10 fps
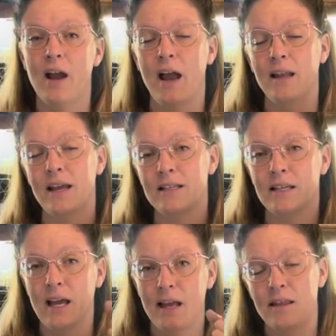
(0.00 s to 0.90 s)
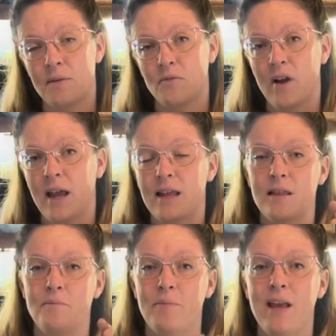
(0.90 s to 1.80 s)
I like to cut them right at
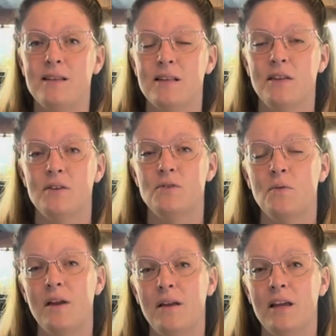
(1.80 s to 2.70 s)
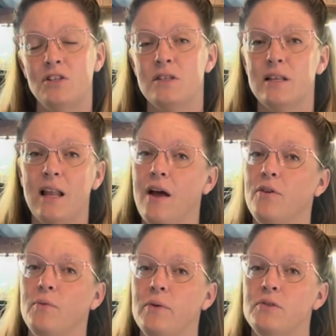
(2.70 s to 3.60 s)
the base of the soil and just allow
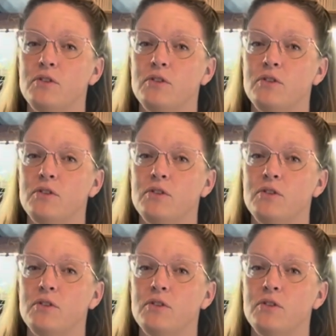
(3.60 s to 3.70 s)
the roots